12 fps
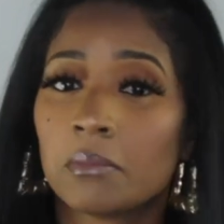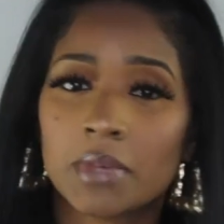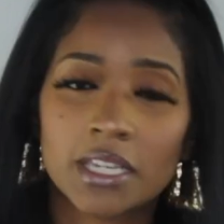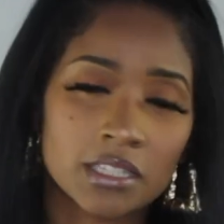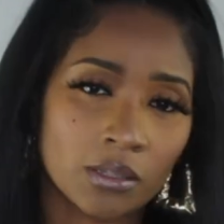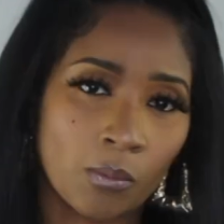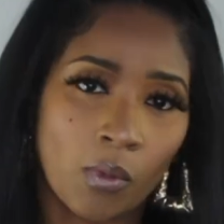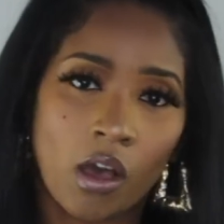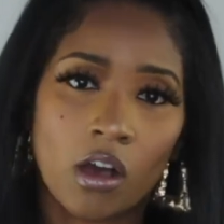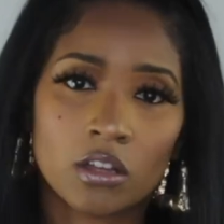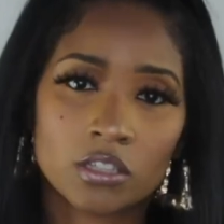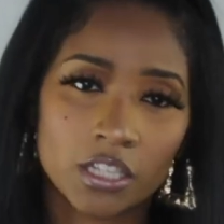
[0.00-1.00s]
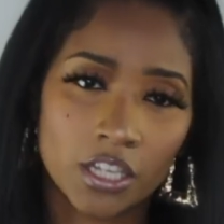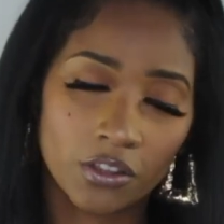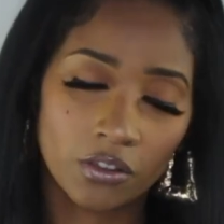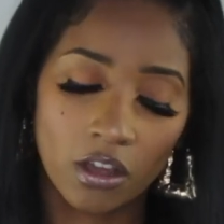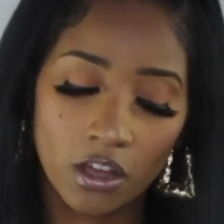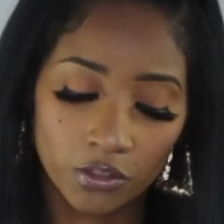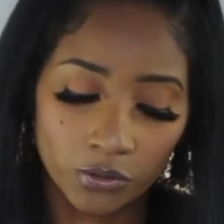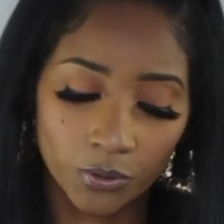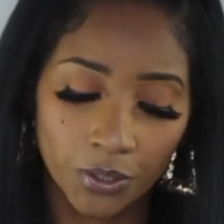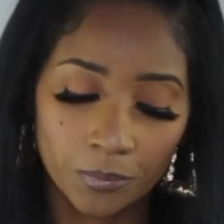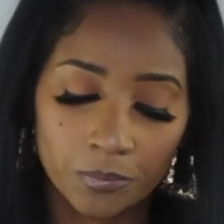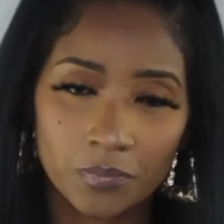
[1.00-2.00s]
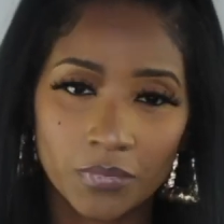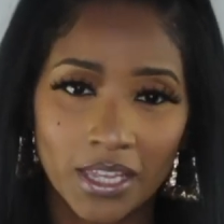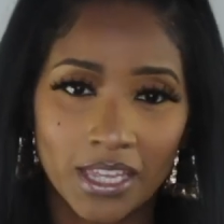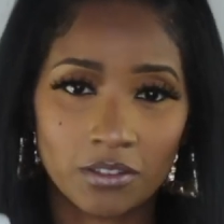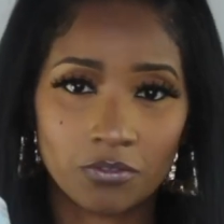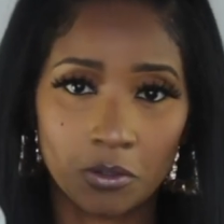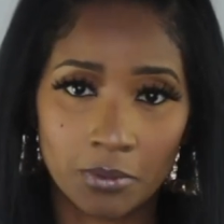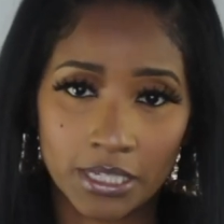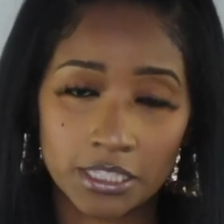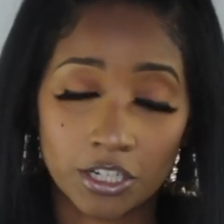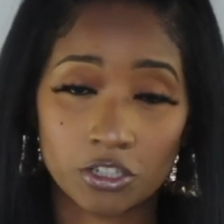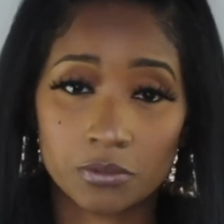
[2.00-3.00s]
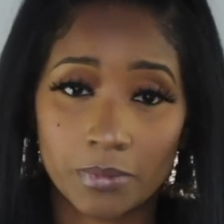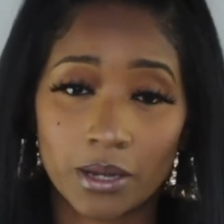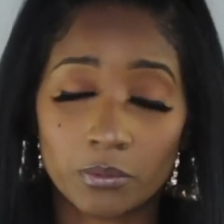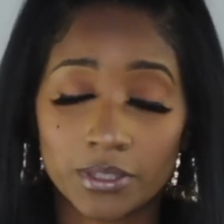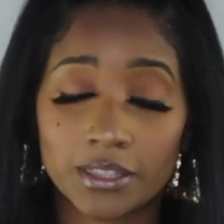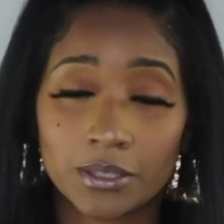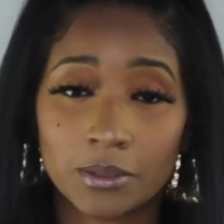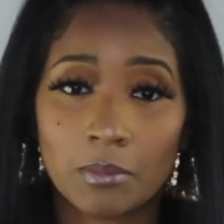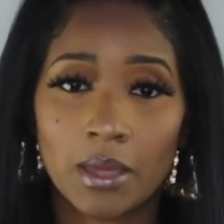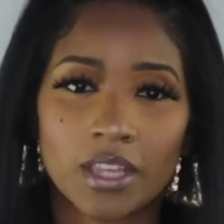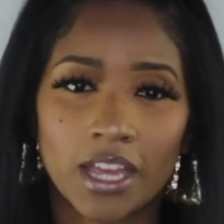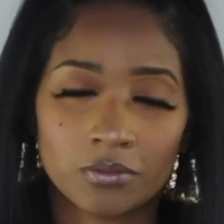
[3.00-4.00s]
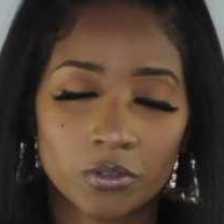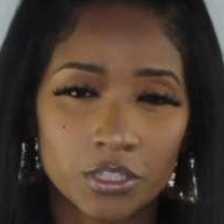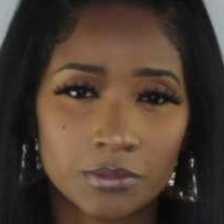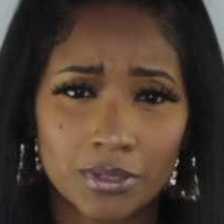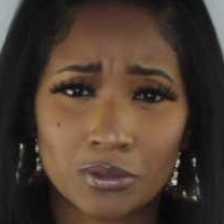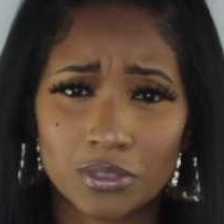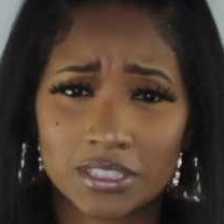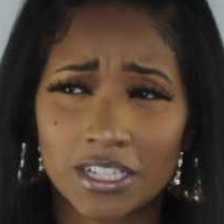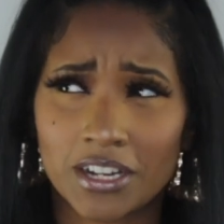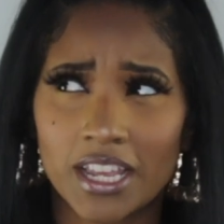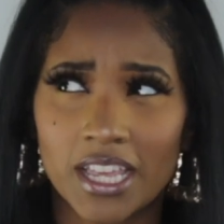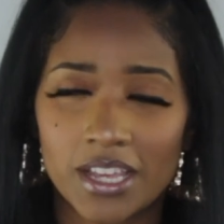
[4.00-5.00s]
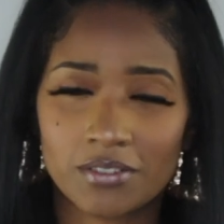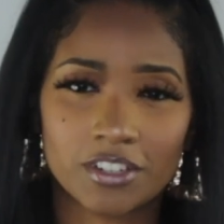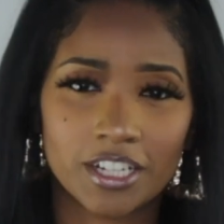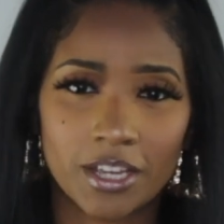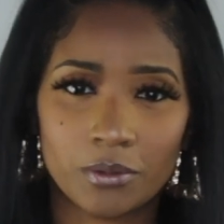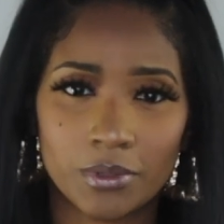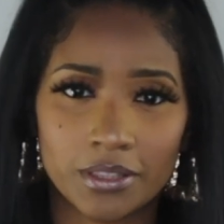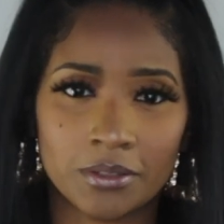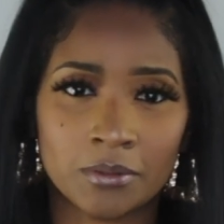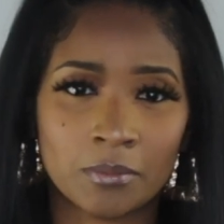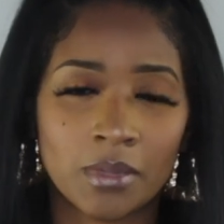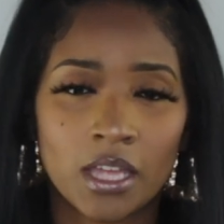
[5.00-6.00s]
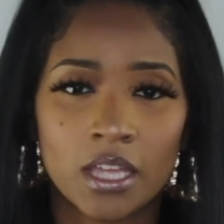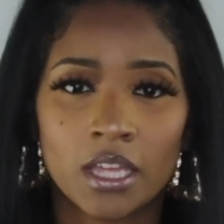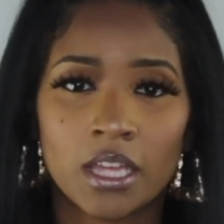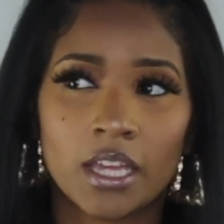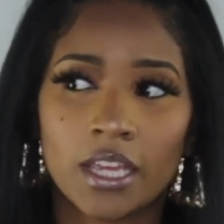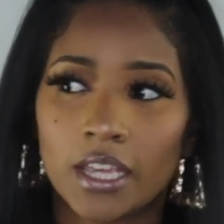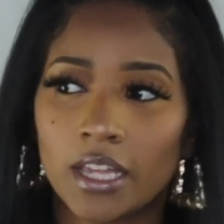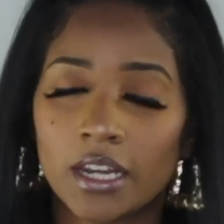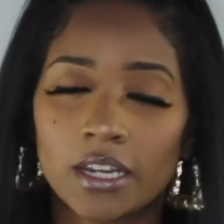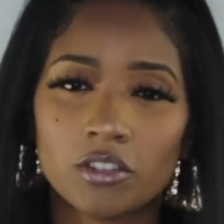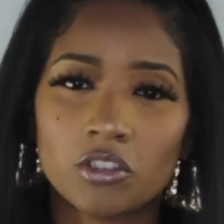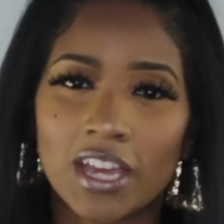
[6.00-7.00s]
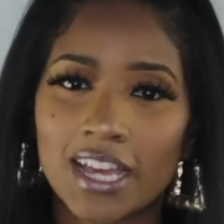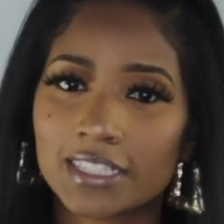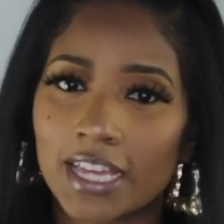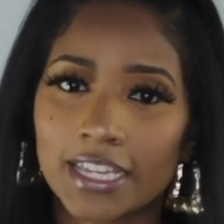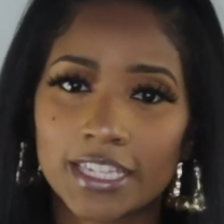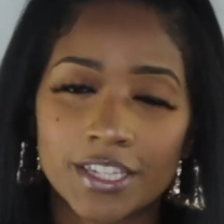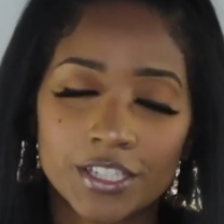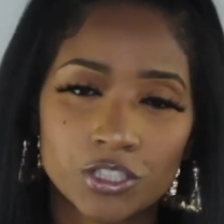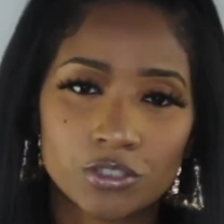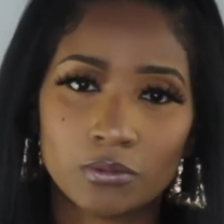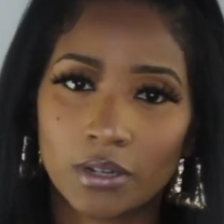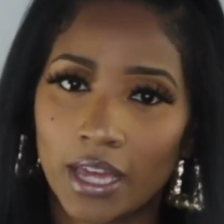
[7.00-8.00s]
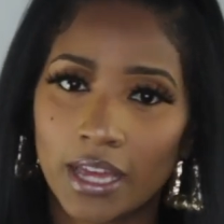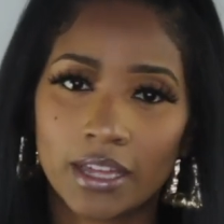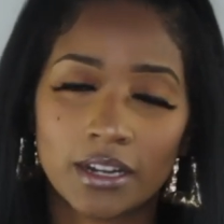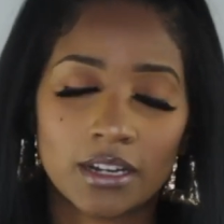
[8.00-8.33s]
Mix them all together, all three, and fill my containers back with them. I grease my daughter's hair every day with them. And you guys, I kid you not,